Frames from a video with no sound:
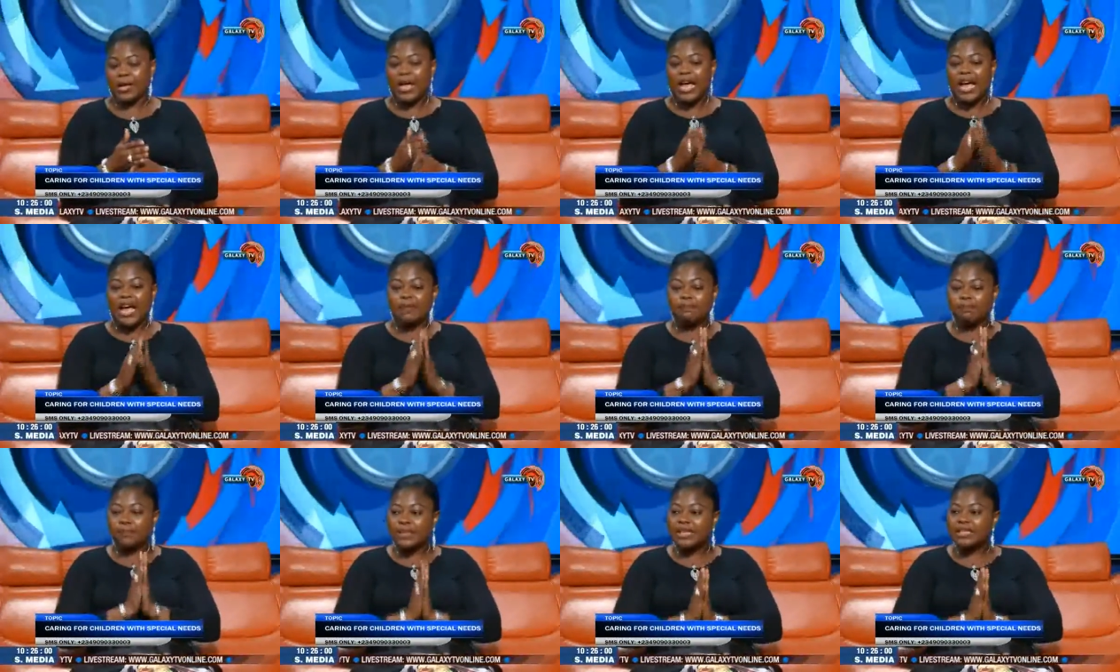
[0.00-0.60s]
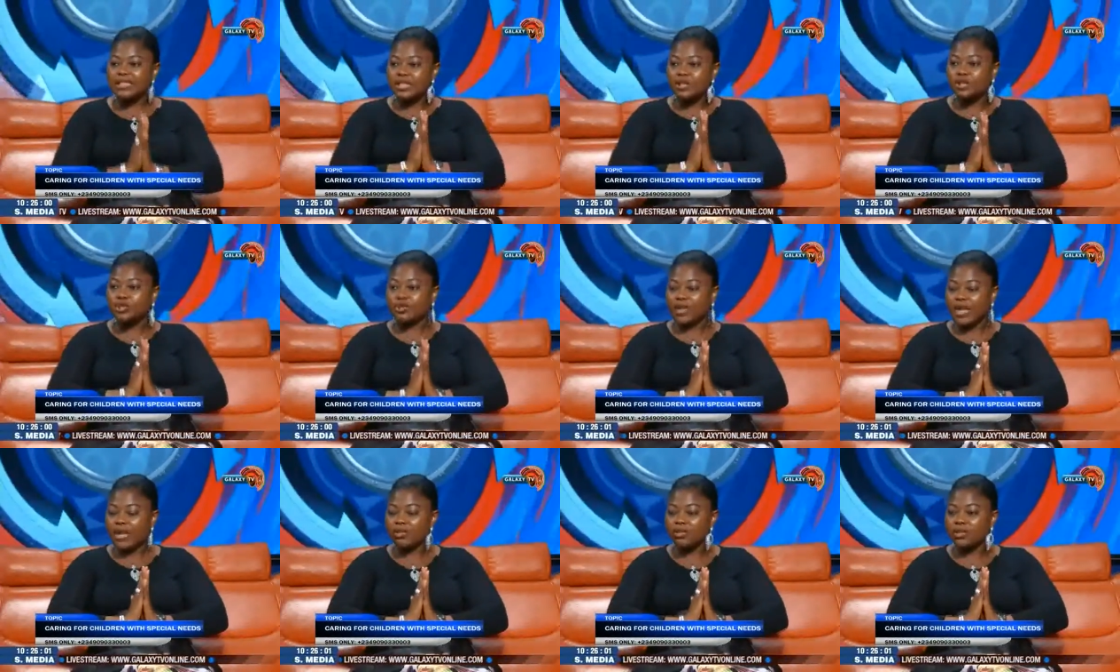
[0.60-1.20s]
And please, they
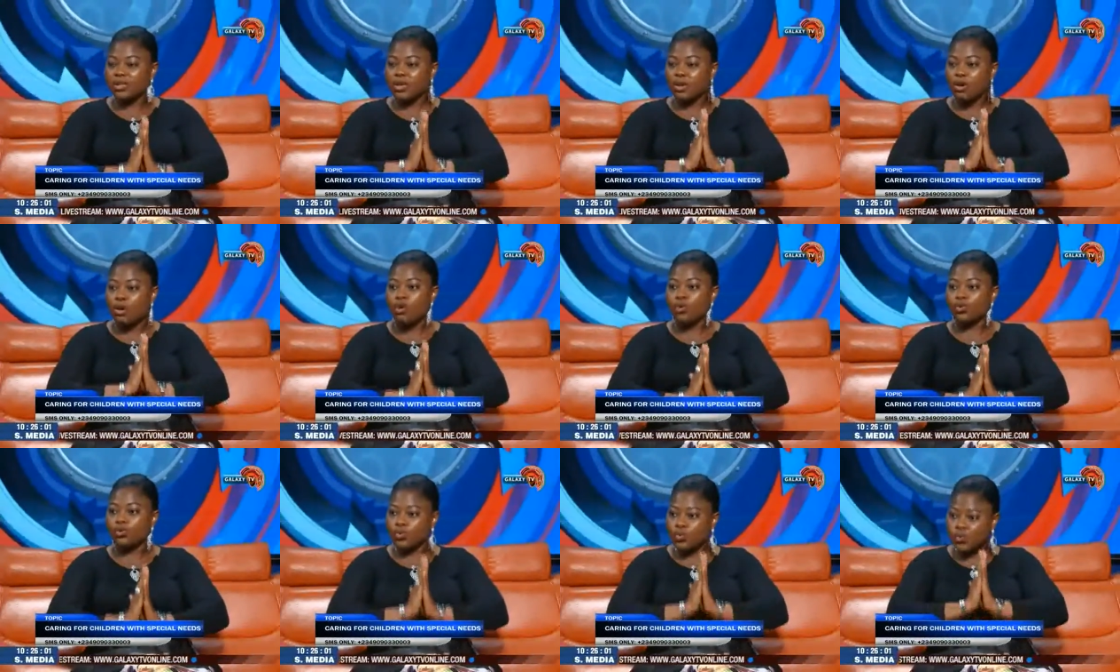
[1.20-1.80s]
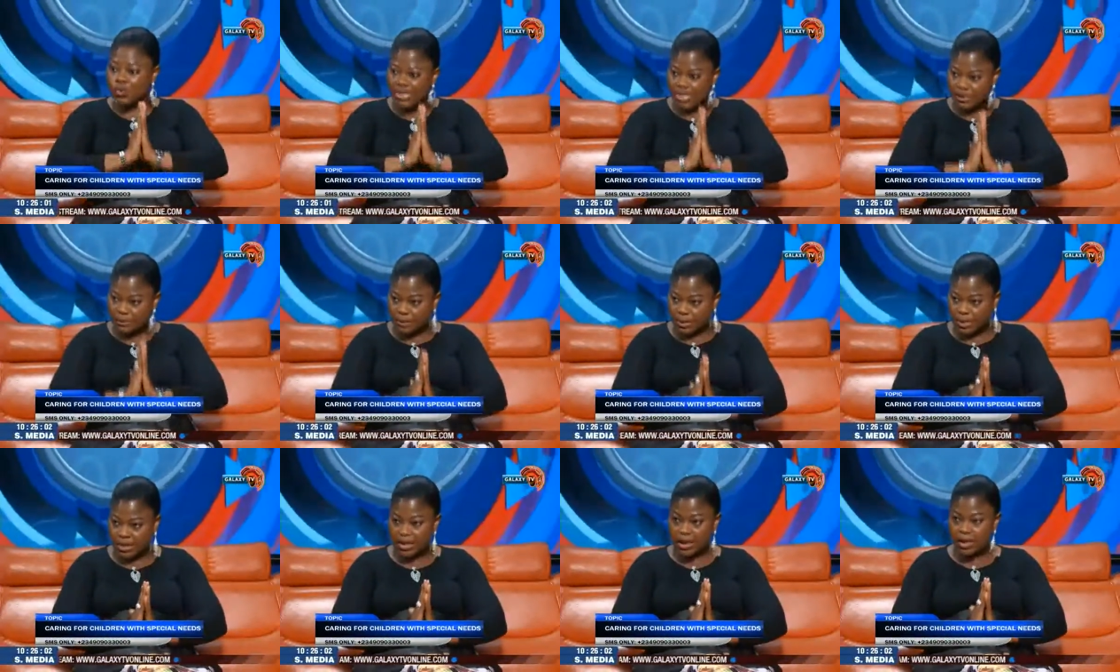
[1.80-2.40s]
should actually also
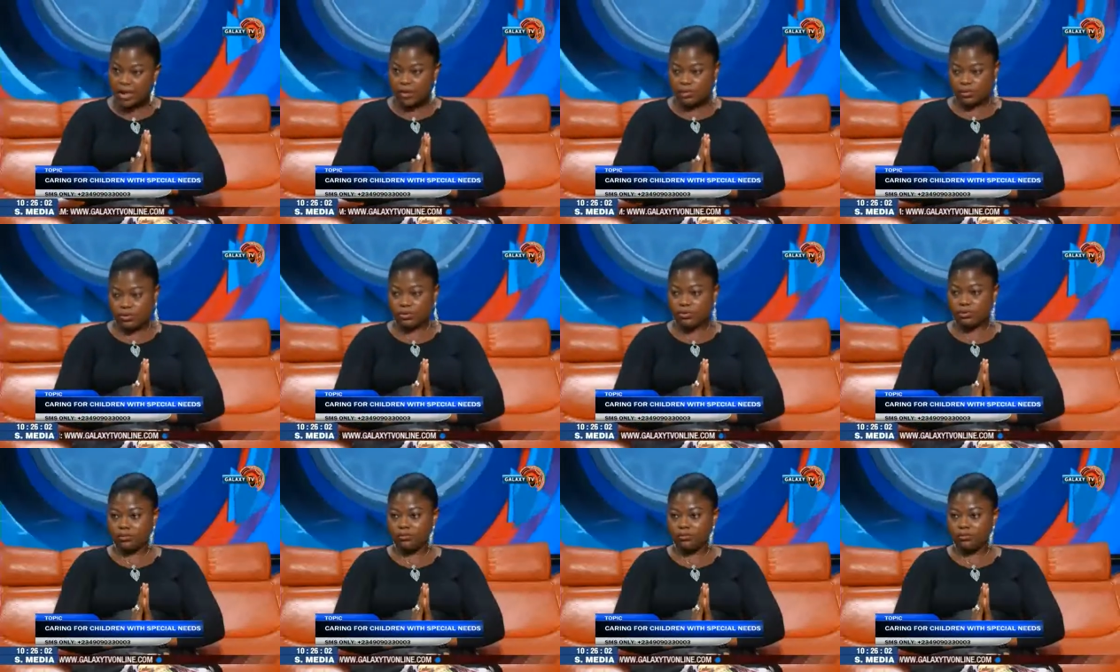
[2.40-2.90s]
speak out.